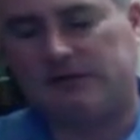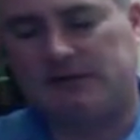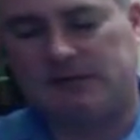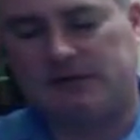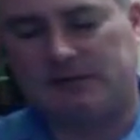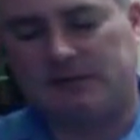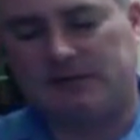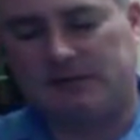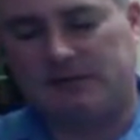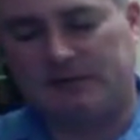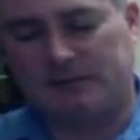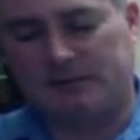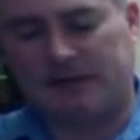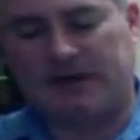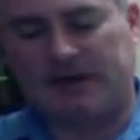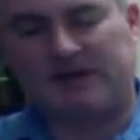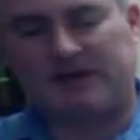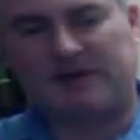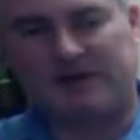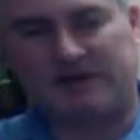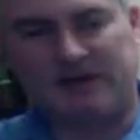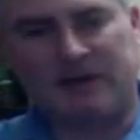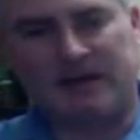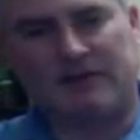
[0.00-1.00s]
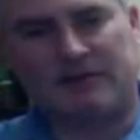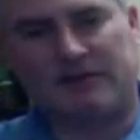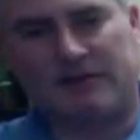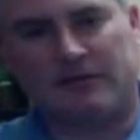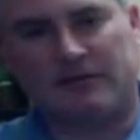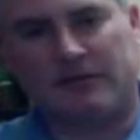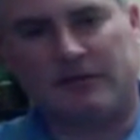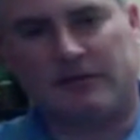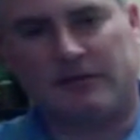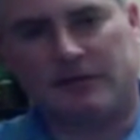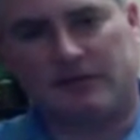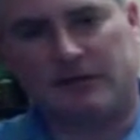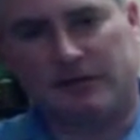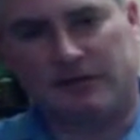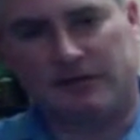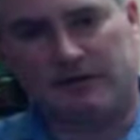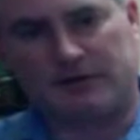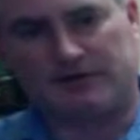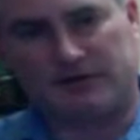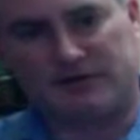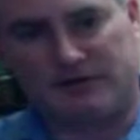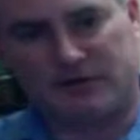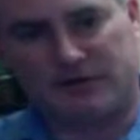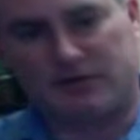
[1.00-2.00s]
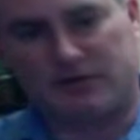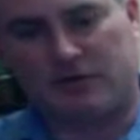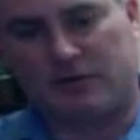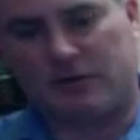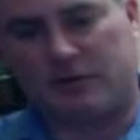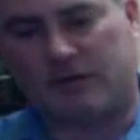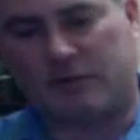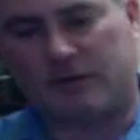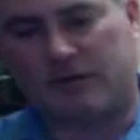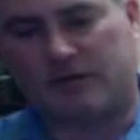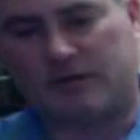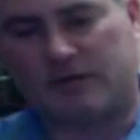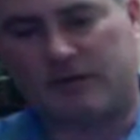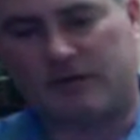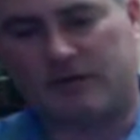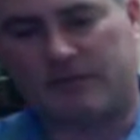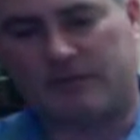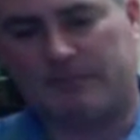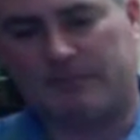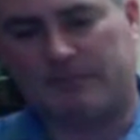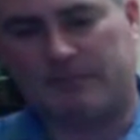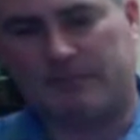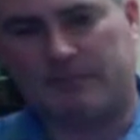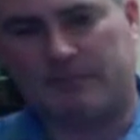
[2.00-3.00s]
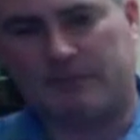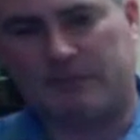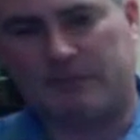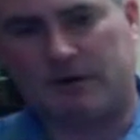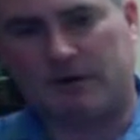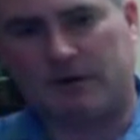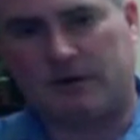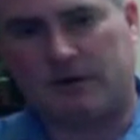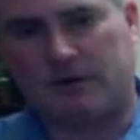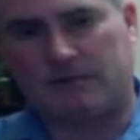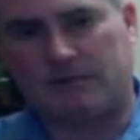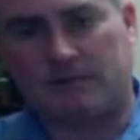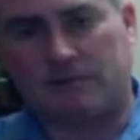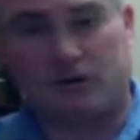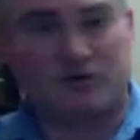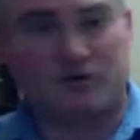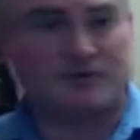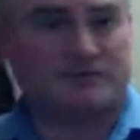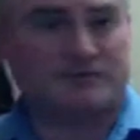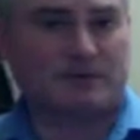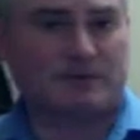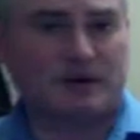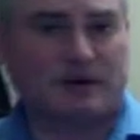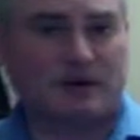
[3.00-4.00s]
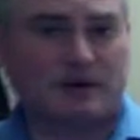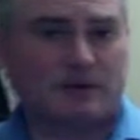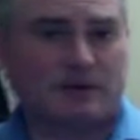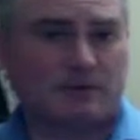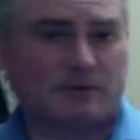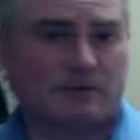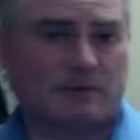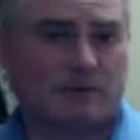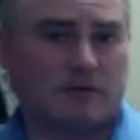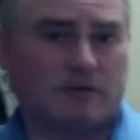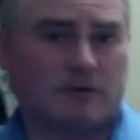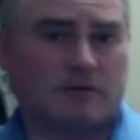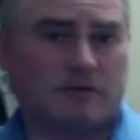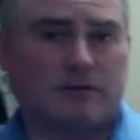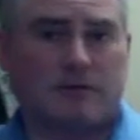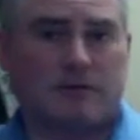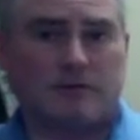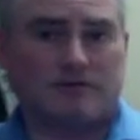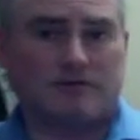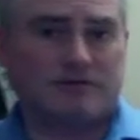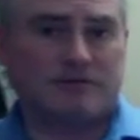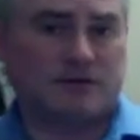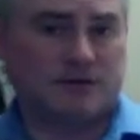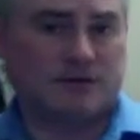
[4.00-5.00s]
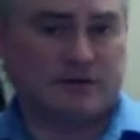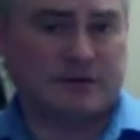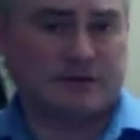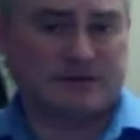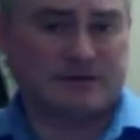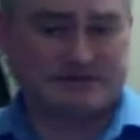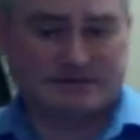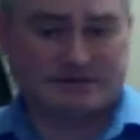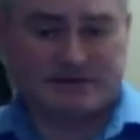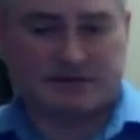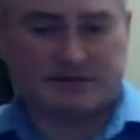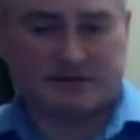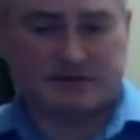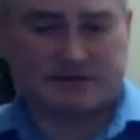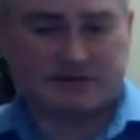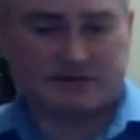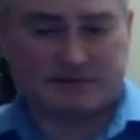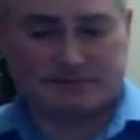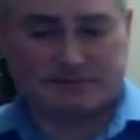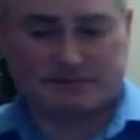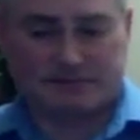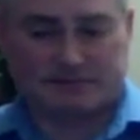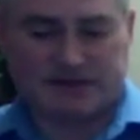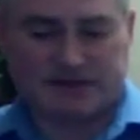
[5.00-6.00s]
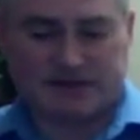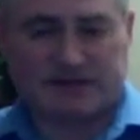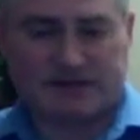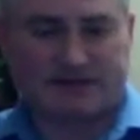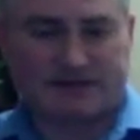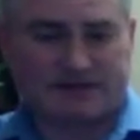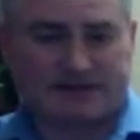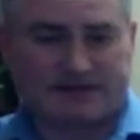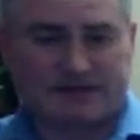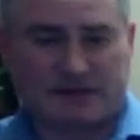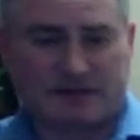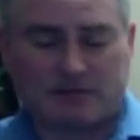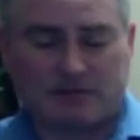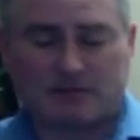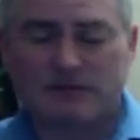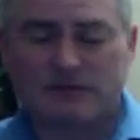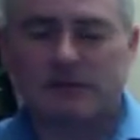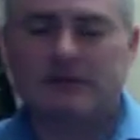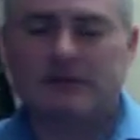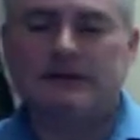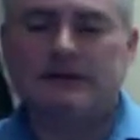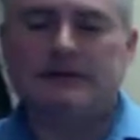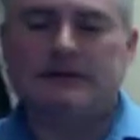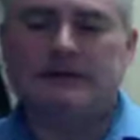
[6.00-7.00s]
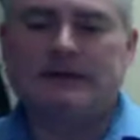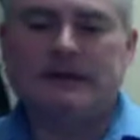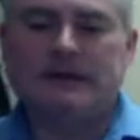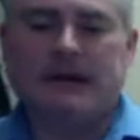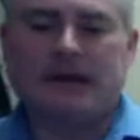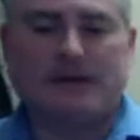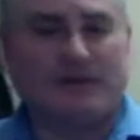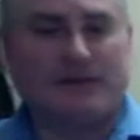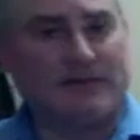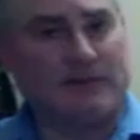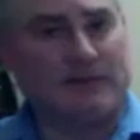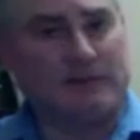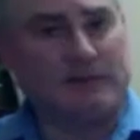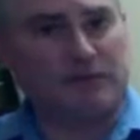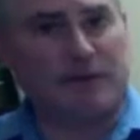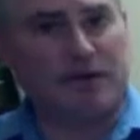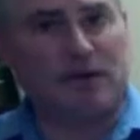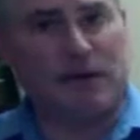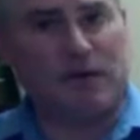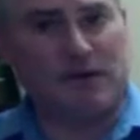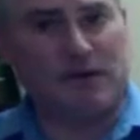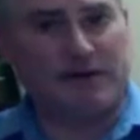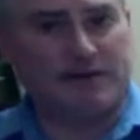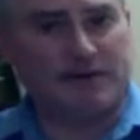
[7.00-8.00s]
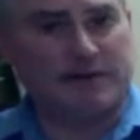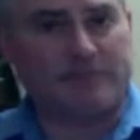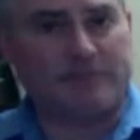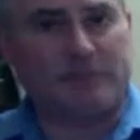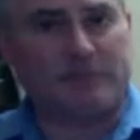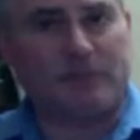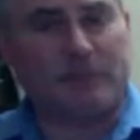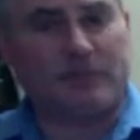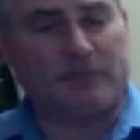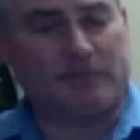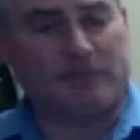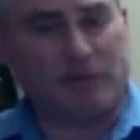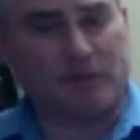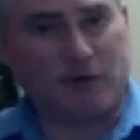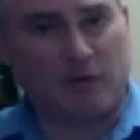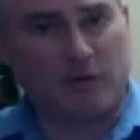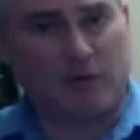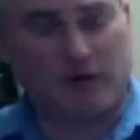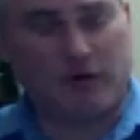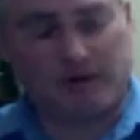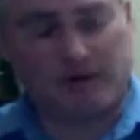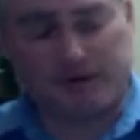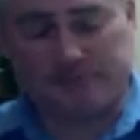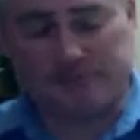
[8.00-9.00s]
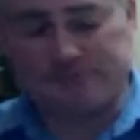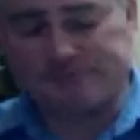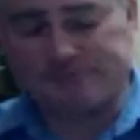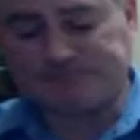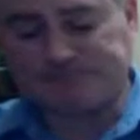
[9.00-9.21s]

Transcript: put it back together, and secure it with birch bark or osier rings. They'd tap it down, and then they blow on it. When they blow on it,